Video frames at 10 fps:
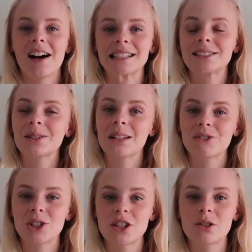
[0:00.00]
to give
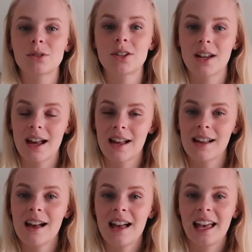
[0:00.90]
to you
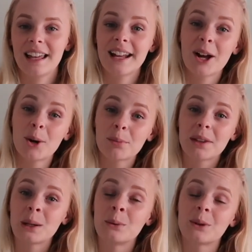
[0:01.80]
today, and I hope
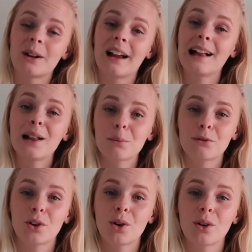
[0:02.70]
they were
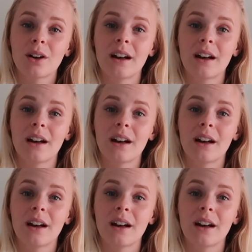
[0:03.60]
helpful